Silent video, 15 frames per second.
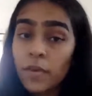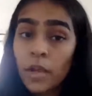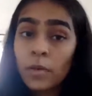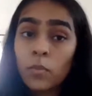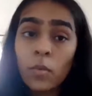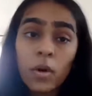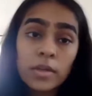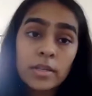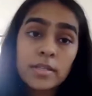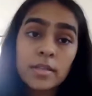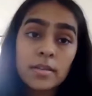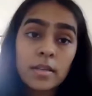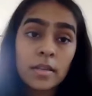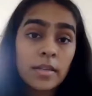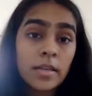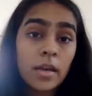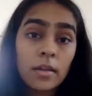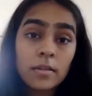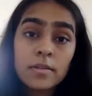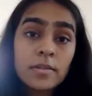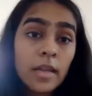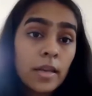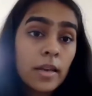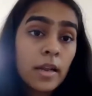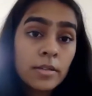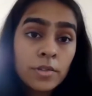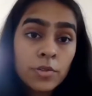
and what is it that the other side has